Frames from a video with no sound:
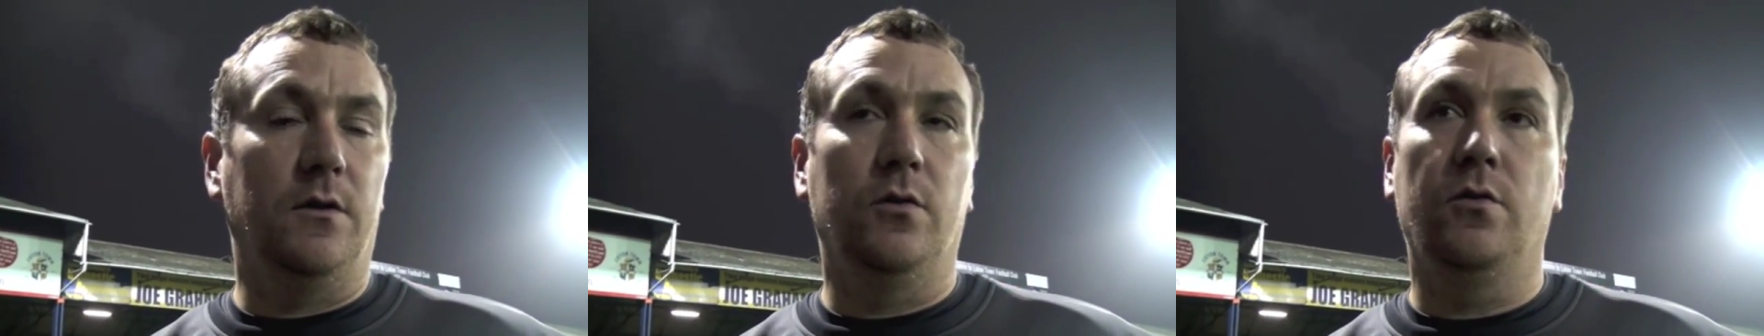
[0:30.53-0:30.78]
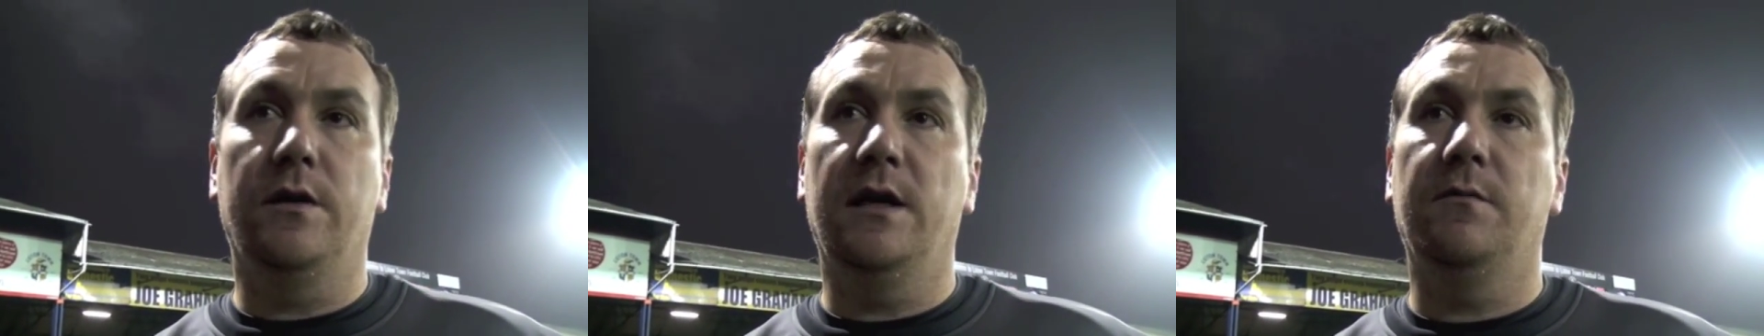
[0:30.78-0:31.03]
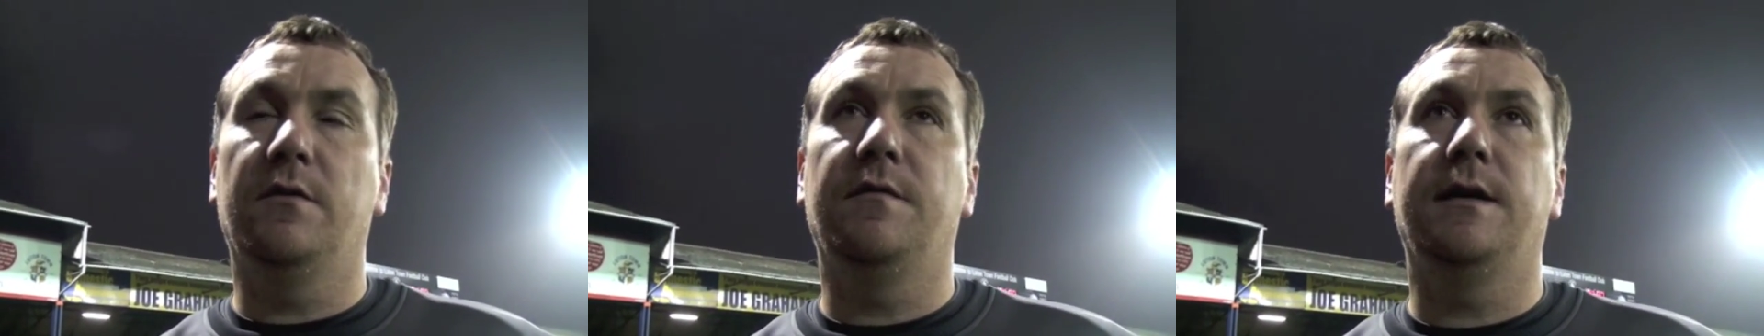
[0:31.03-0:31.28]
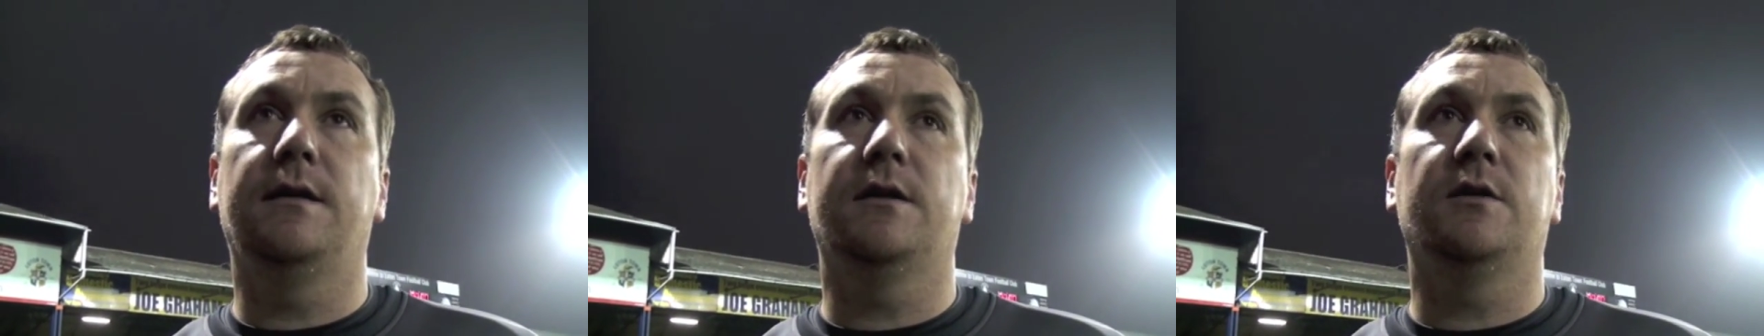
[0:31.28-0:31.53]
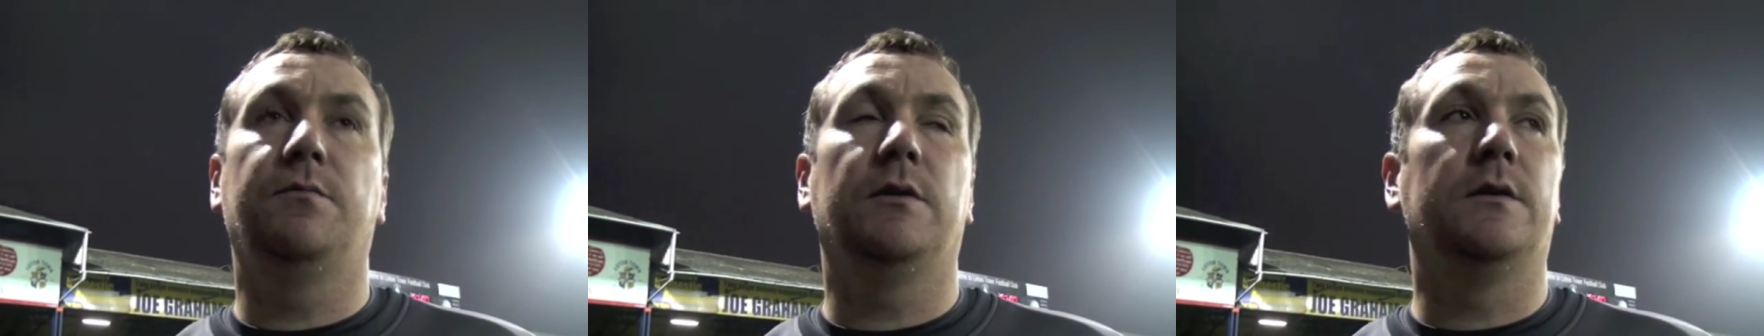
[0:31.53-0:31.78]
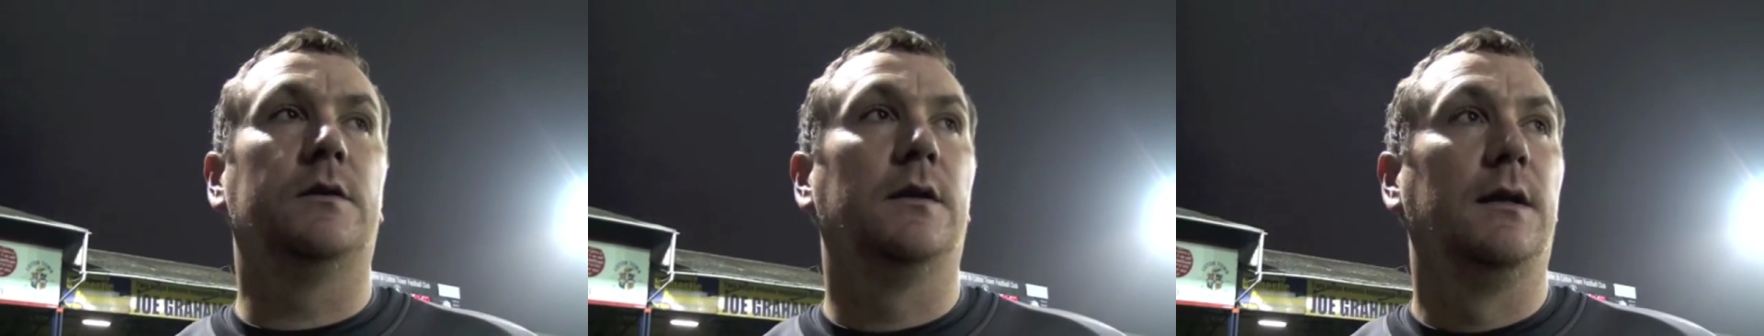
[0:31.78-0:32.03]
the whole game, we were very
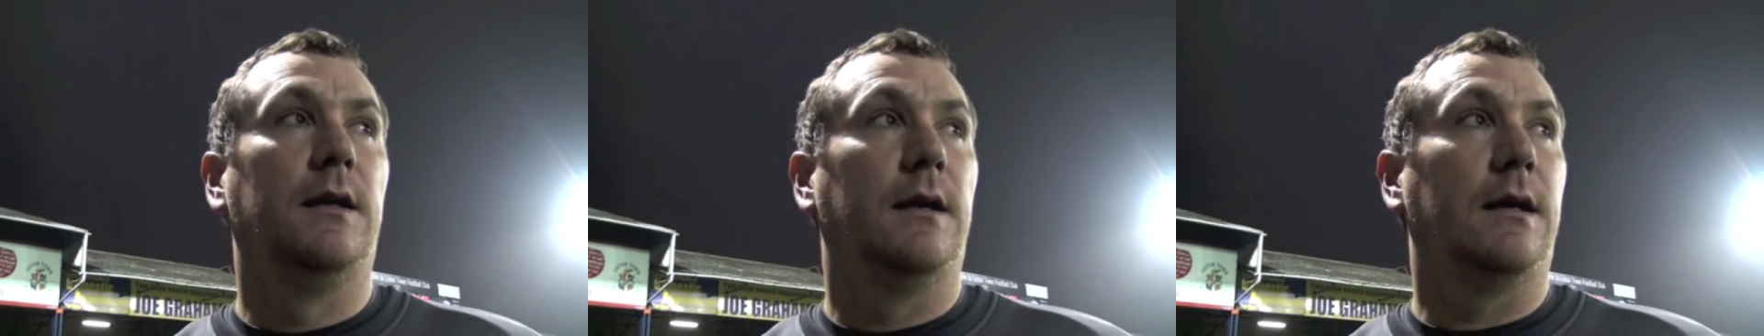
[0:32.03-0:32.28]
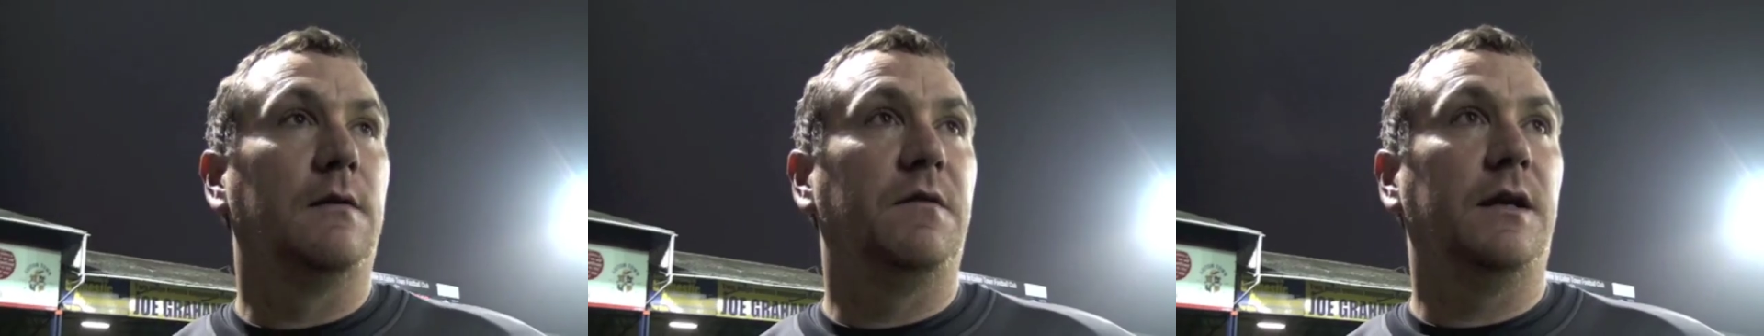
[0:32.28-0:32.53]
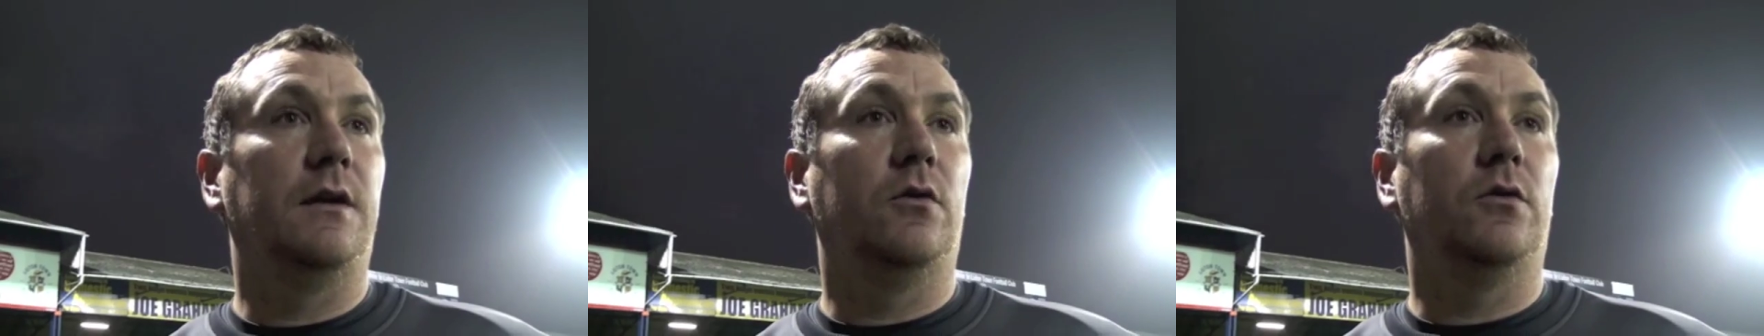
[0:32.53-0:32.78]
disciplined in a very